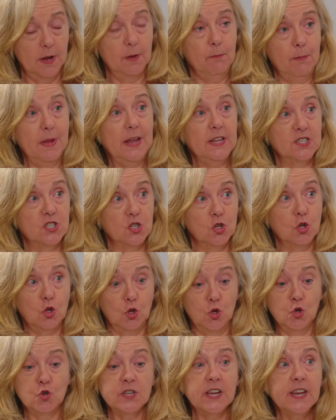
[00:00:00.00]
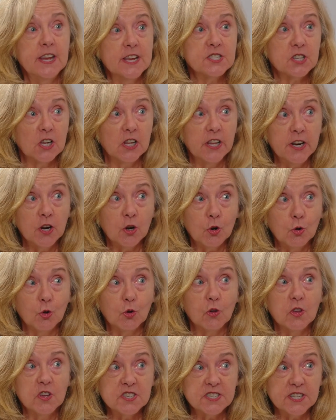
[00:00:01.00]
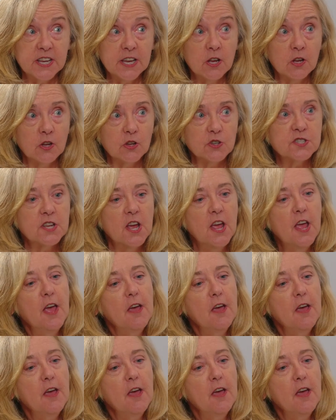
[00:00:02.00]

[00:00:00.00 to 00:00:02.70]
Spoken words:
it means using his clinical skills,